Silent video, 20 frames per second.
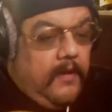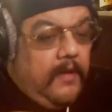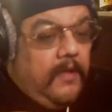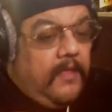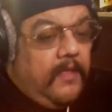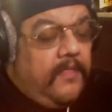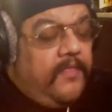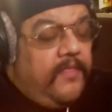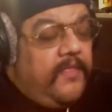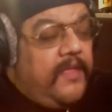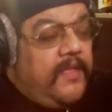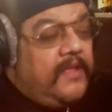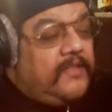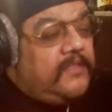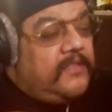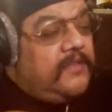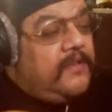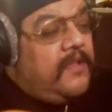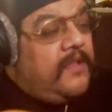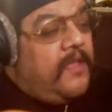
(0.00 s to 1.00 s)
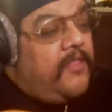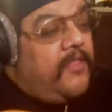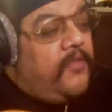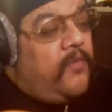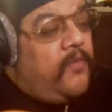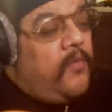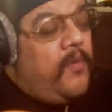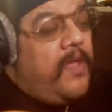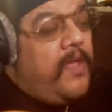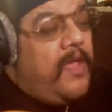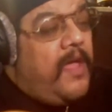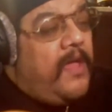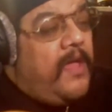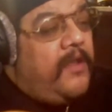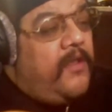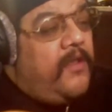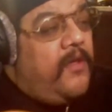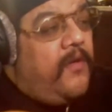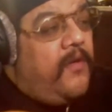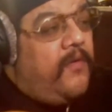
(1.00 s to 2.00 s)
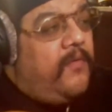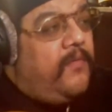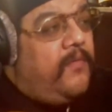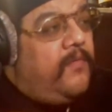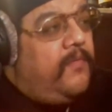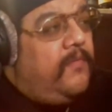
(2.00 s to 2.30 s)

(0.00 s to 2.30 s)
And there's another way I know,